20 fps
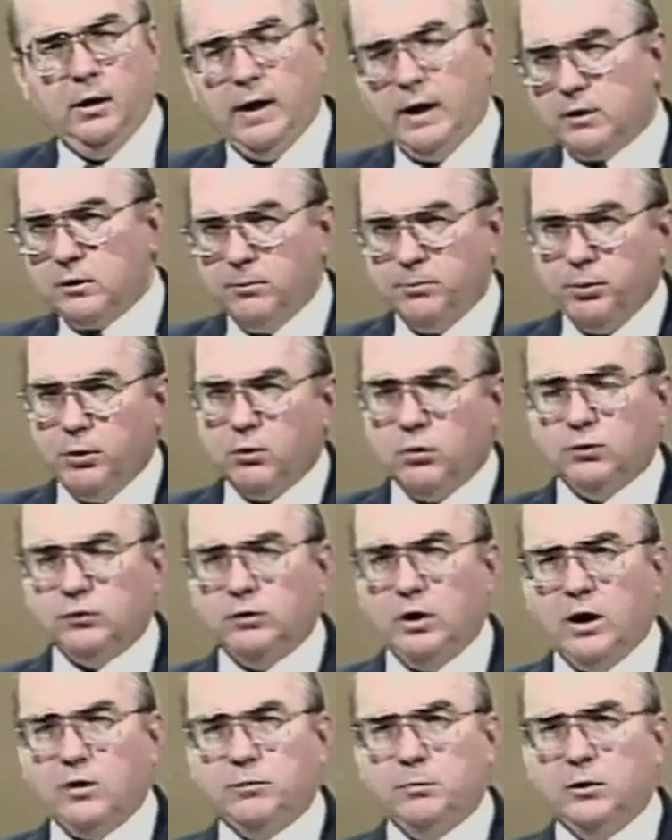Now, that computer
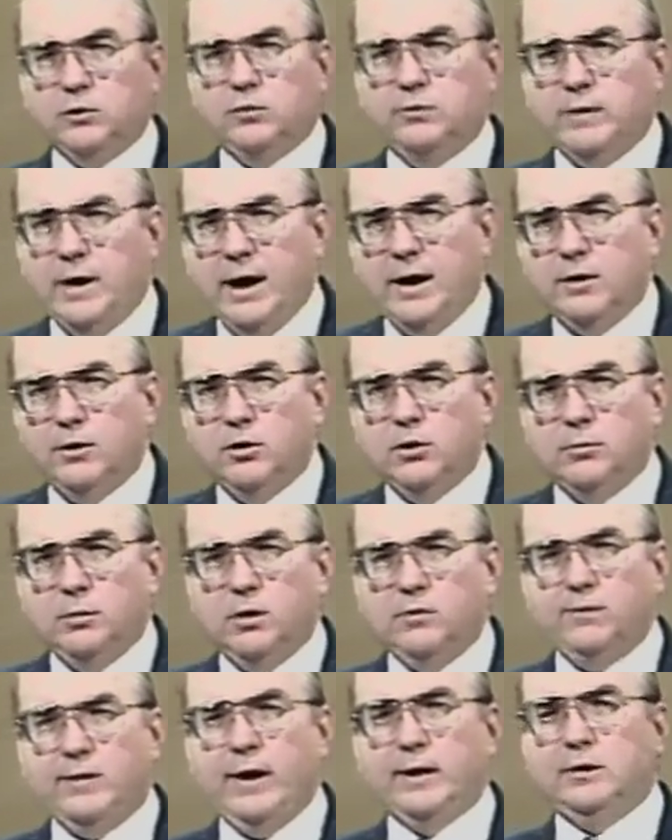is not of much value to
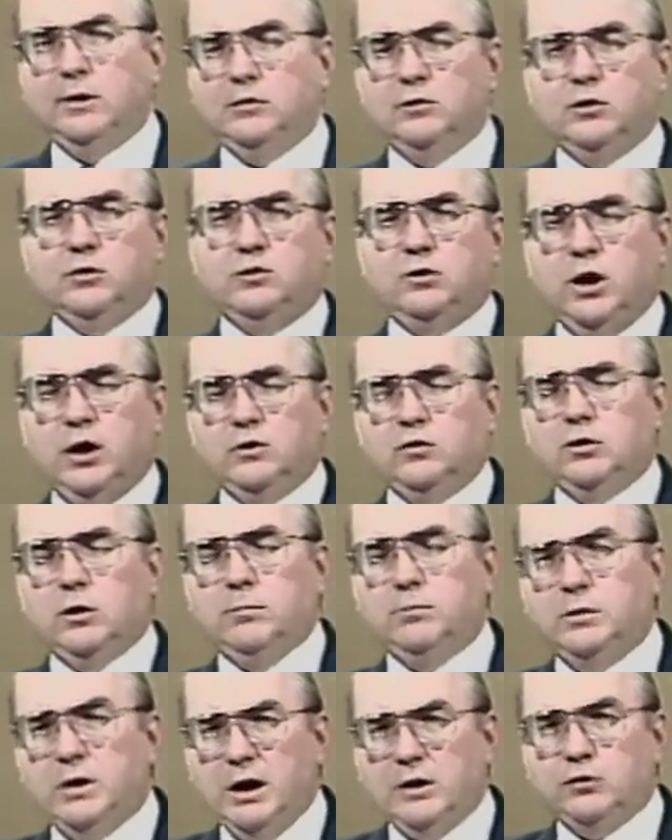me. In fact, it just takes
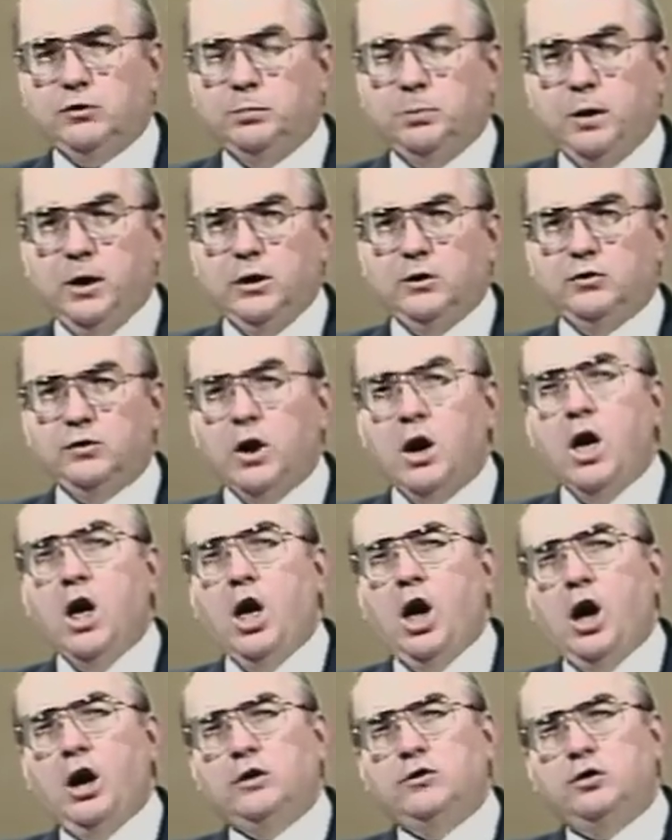up desk space
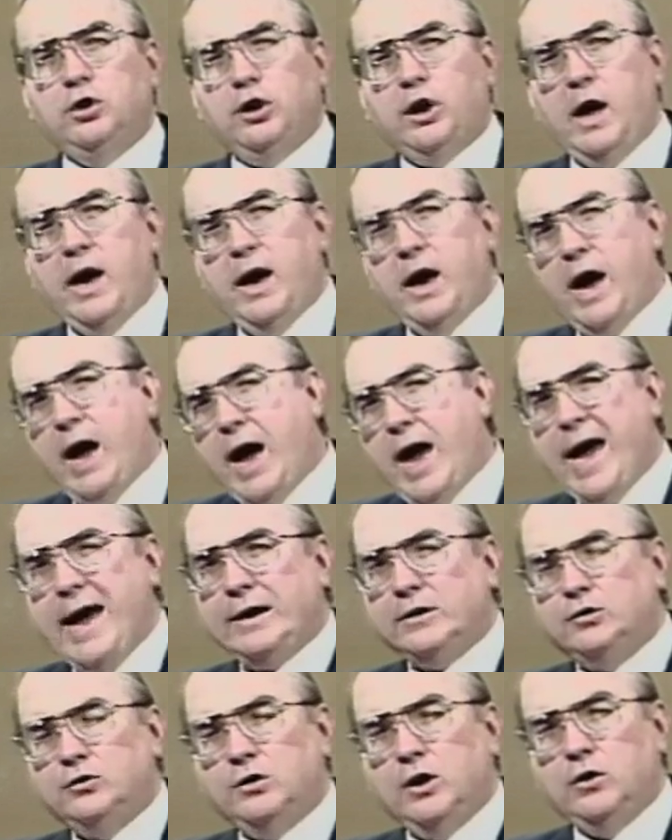until I
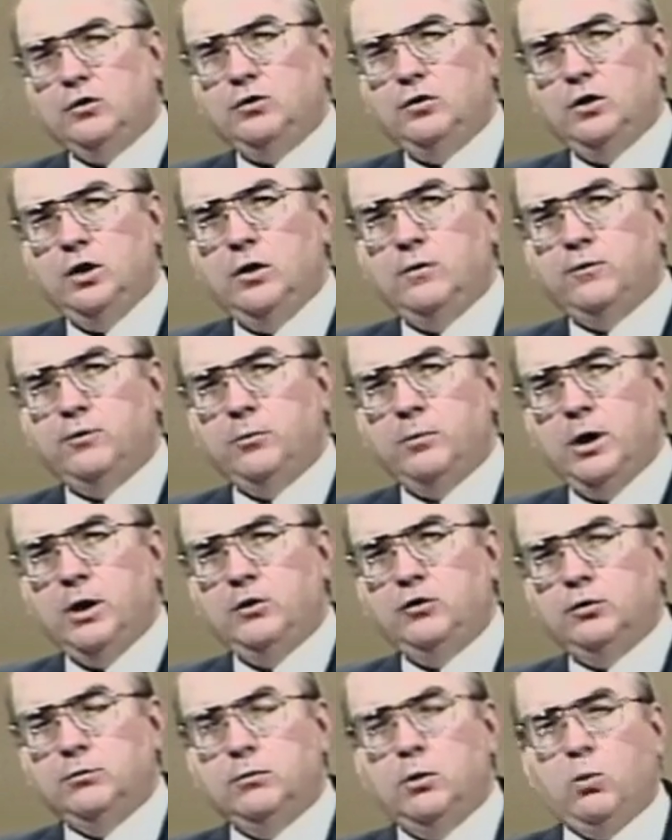access the
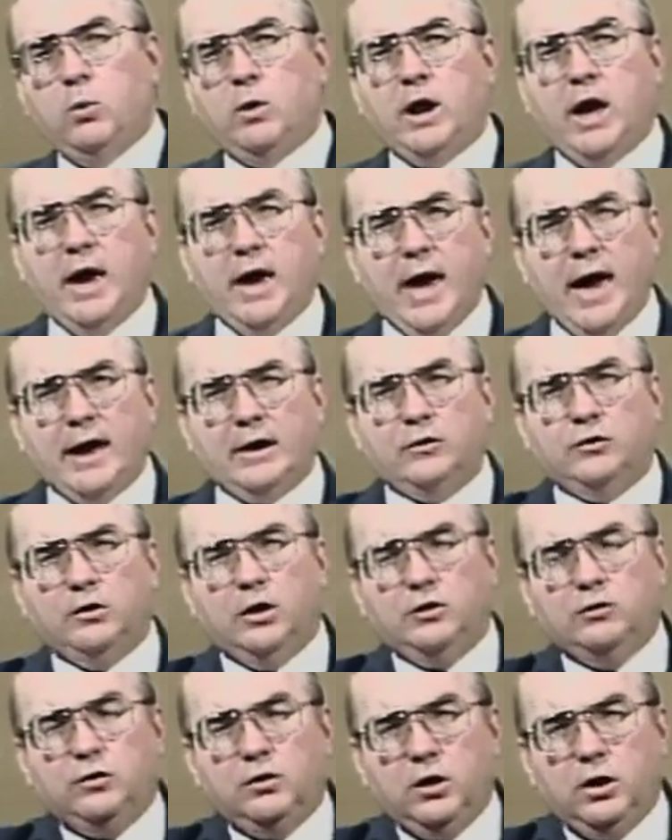information. But when I
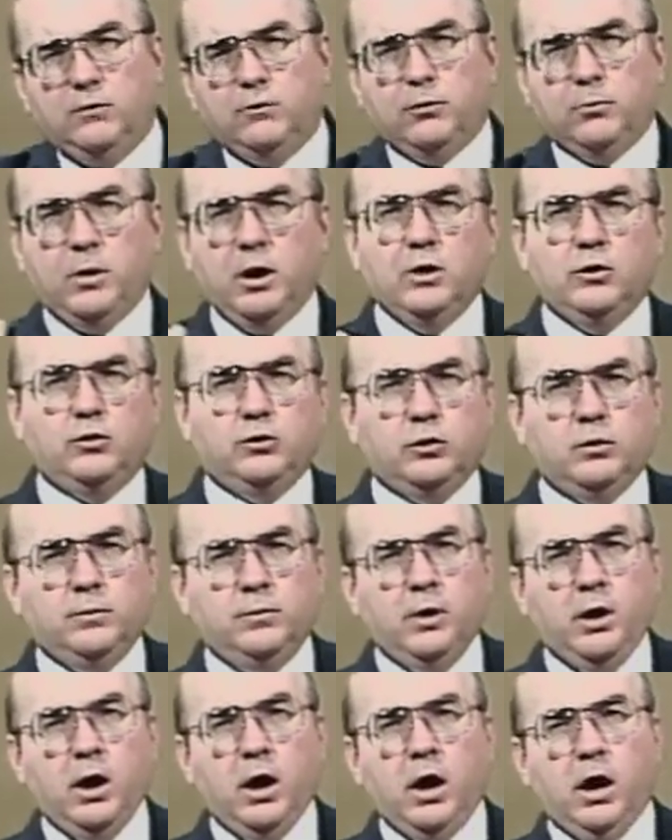access the
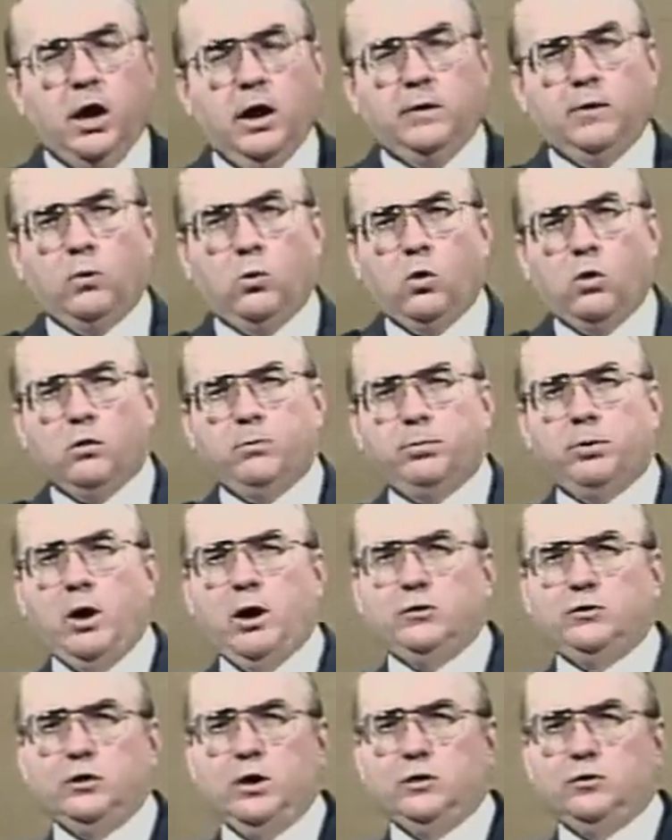information in the word
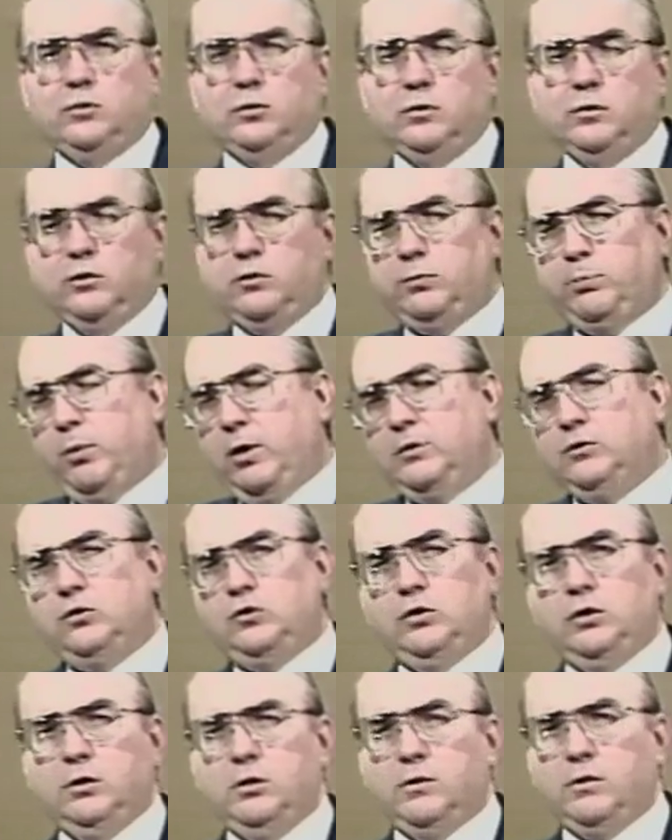processor, or the
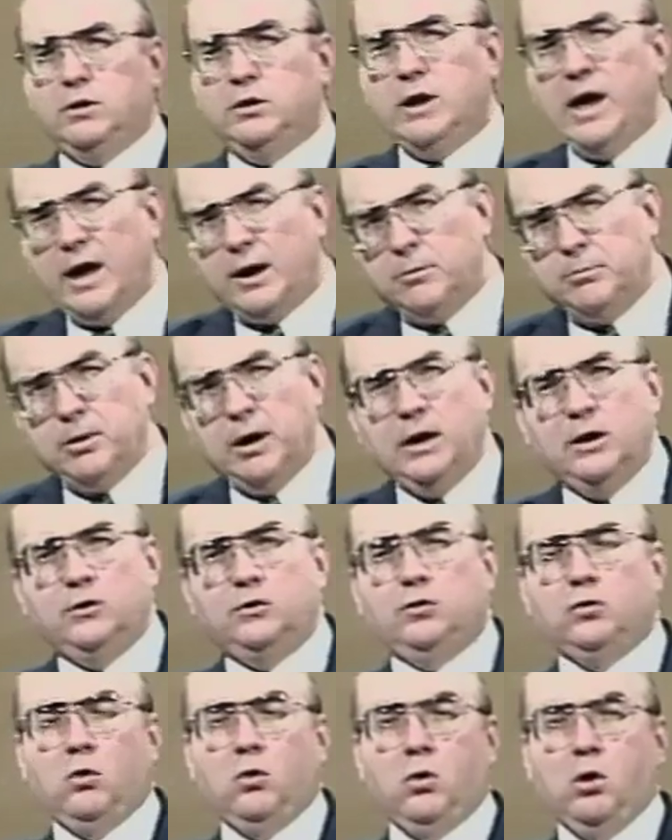spreadsheet, or the
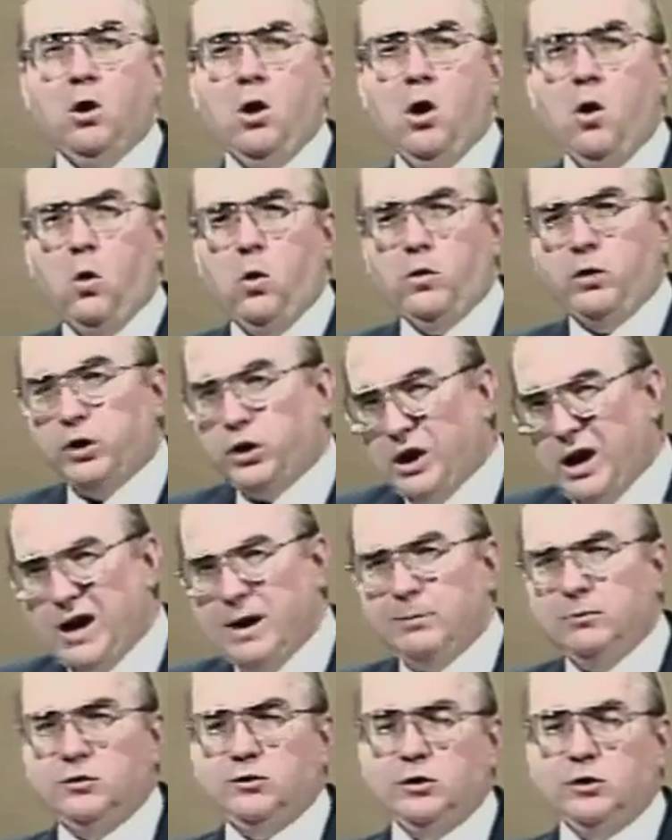database, or, or the
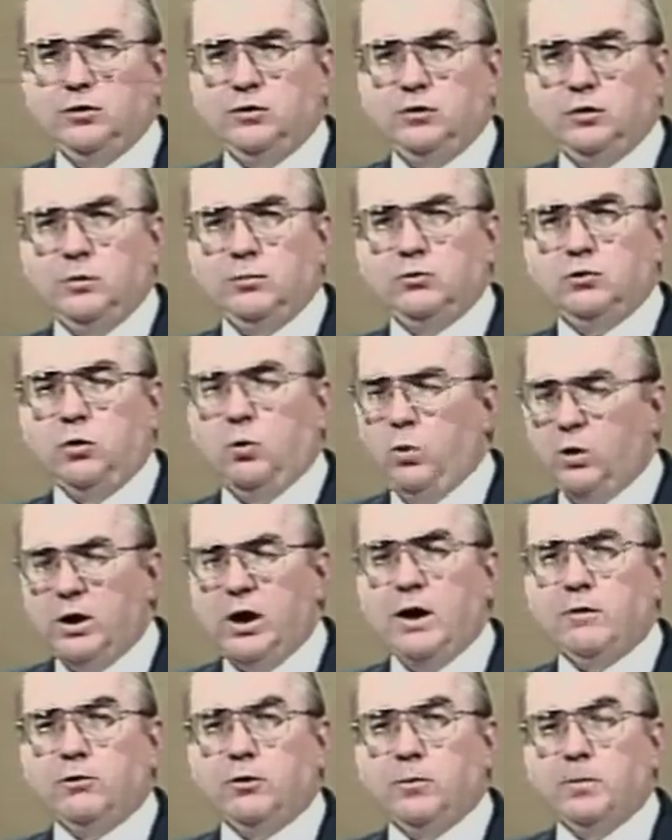game systems, or
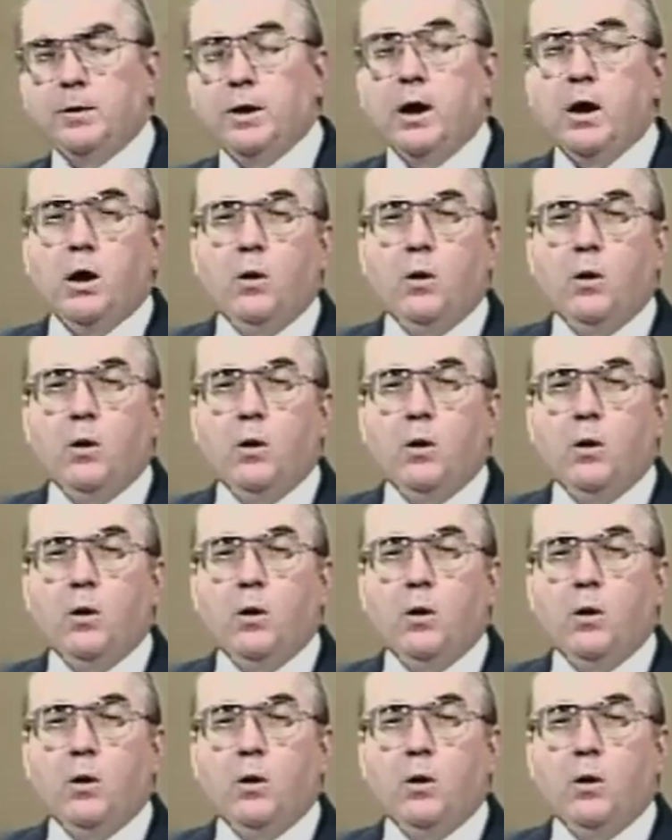whatever,